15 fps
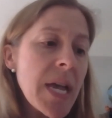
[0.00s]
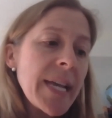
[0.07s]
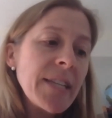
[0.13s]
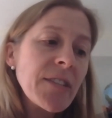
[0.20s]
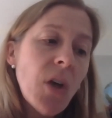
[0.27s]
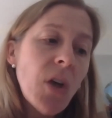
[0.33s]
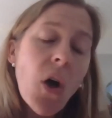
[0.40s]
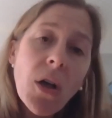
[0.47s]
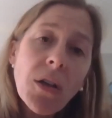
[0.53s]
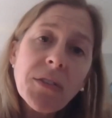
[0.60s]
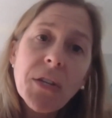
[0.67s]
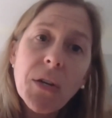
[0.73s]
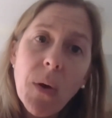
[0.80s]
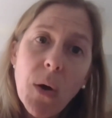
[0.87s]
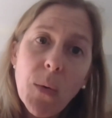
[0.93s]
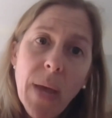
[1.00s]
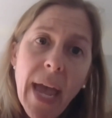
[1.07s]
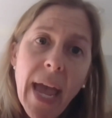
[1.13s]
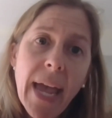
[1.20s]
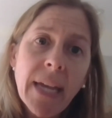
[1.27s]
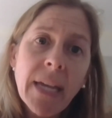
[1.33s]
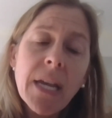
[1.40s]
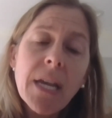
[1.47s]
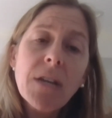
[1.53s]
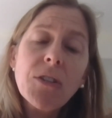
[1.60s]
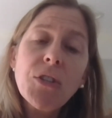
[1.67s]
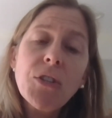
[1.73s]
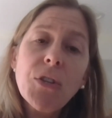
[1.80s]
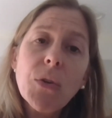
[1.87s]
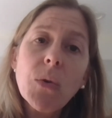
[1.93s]
It's also okay
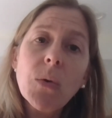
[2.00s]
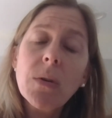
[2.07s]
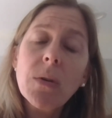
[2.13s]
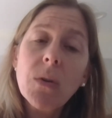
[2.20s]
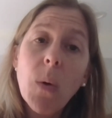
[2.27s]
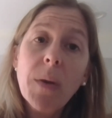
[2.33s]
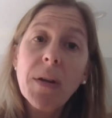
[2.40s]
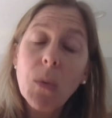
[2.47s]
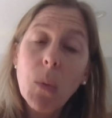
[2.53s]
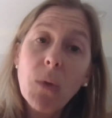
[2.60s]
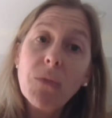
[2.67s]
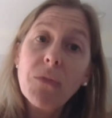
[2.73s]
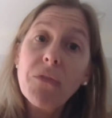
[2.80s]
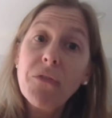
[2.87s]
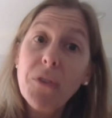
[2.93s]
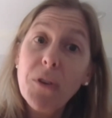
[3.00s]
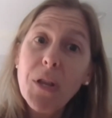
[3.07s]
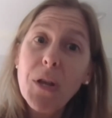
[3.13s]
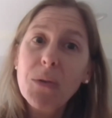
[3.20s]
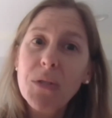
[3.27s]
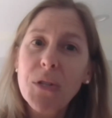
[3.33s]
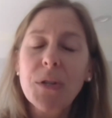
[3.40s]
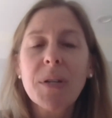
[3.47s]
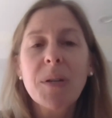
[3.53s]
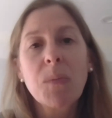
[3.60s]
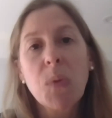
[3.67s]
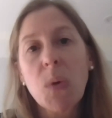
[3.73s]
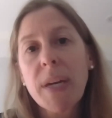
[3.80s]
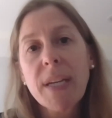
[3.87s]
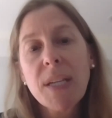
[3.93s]
to quote unquote furlough certain
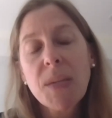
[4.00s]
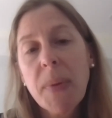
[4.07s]
employees,